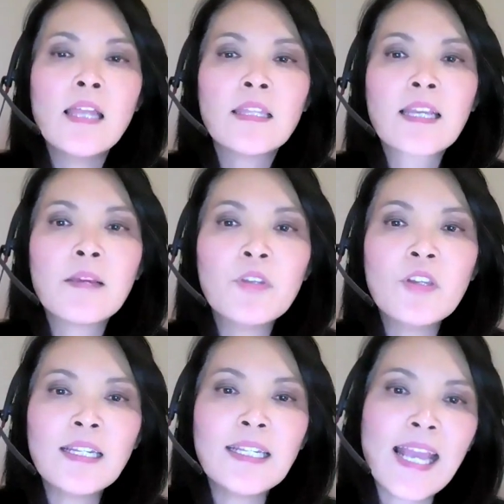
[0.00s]
the
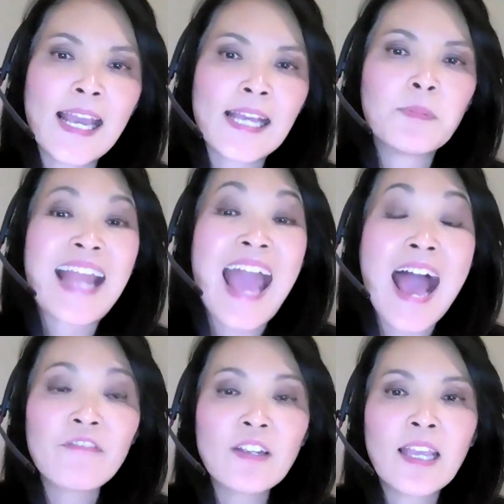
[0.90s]
community has been
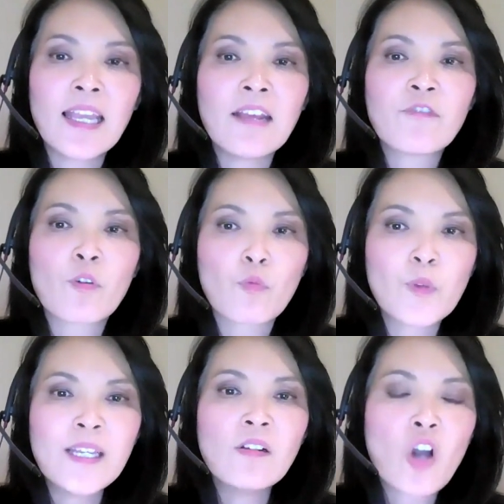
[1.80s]
advocating for
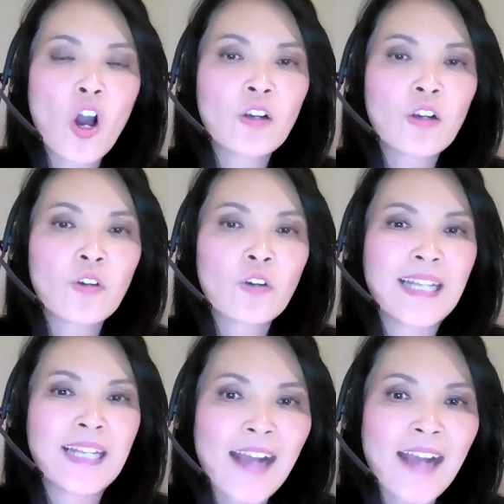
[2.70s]
real concrete
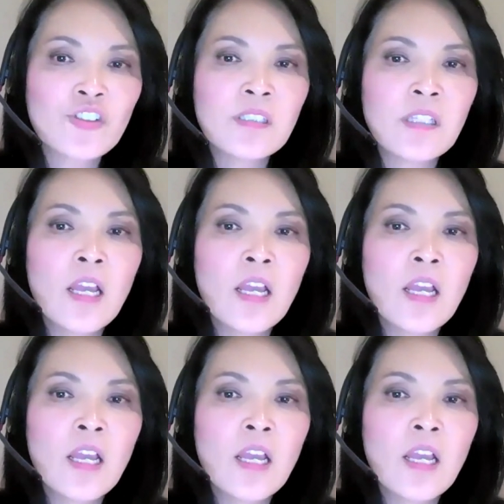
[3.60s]
actions